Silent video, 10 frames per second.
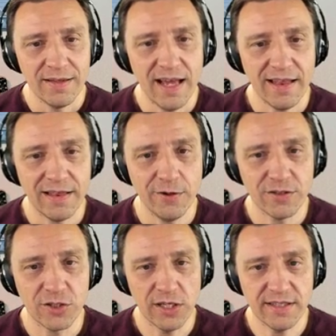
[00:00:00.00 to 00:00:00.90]
That
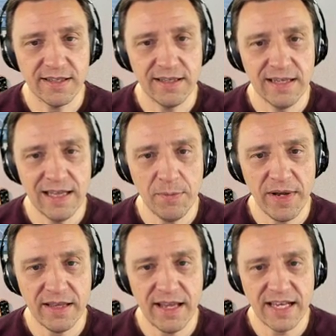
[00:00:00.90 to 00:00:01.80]
looks just a little
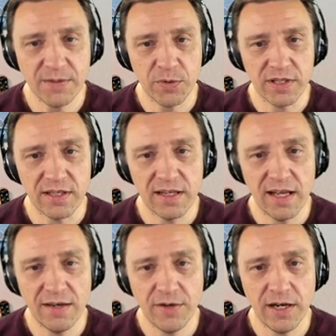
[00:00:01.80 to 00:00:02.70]
bit desperate. The
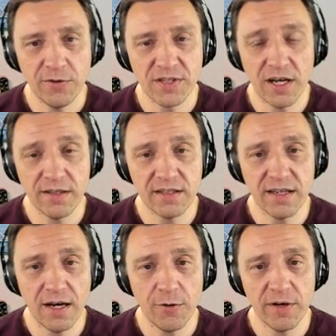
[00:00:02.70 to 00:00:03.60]
Lava Hound's on the
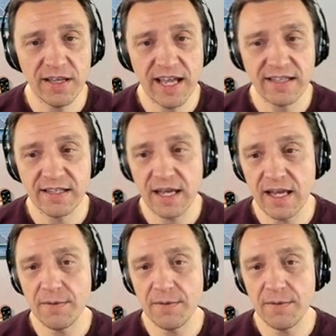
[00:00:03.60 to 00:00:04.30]
tower and that's game.